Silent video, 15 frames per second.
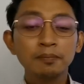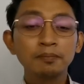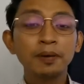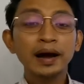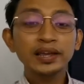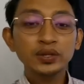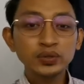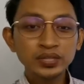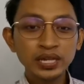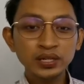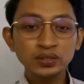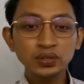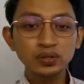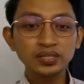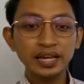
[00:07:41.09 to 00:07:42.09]
by
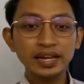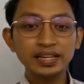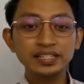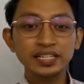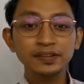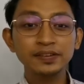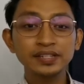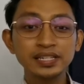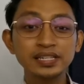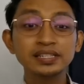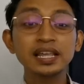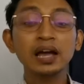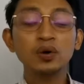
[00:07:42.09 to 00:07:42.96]
using goods and services